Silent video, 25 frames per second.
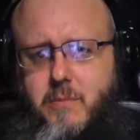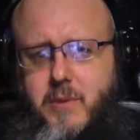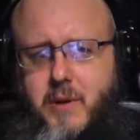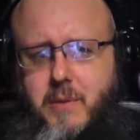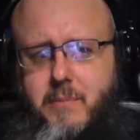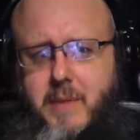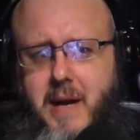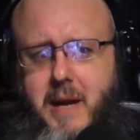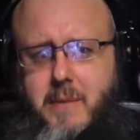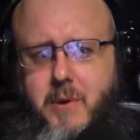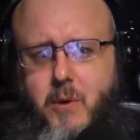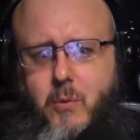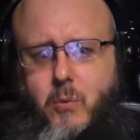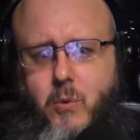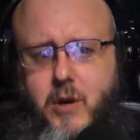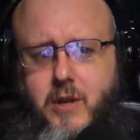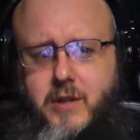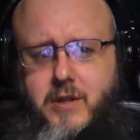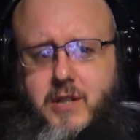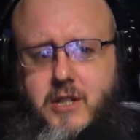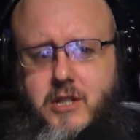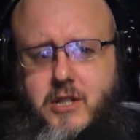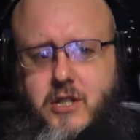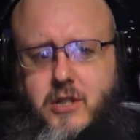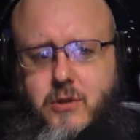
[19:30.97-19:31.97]
but maybe one
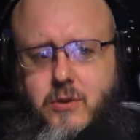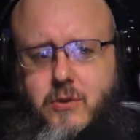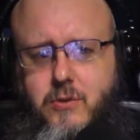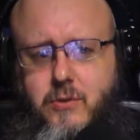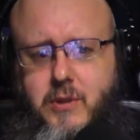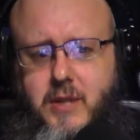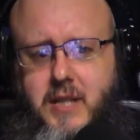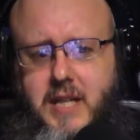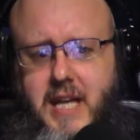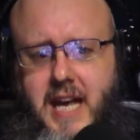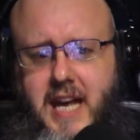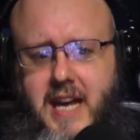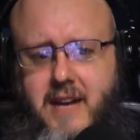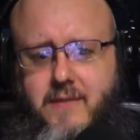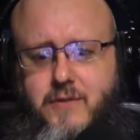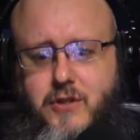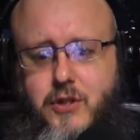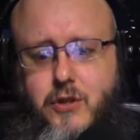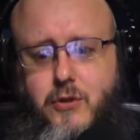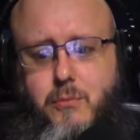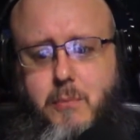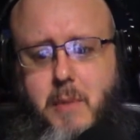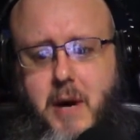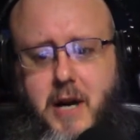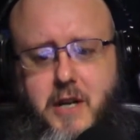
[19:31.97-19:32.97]
that you gave
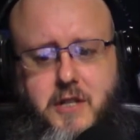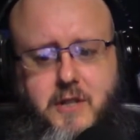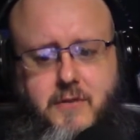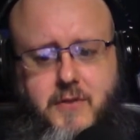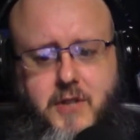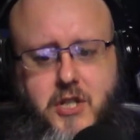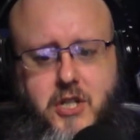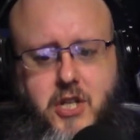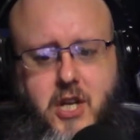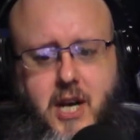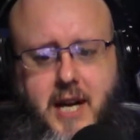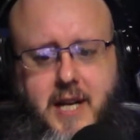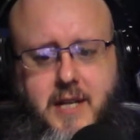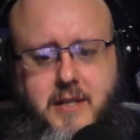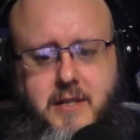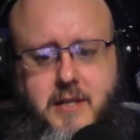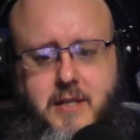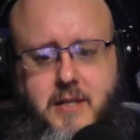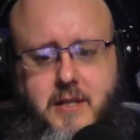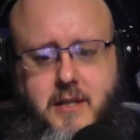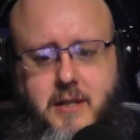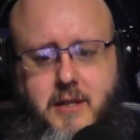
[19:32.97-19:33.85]
too much of a chance?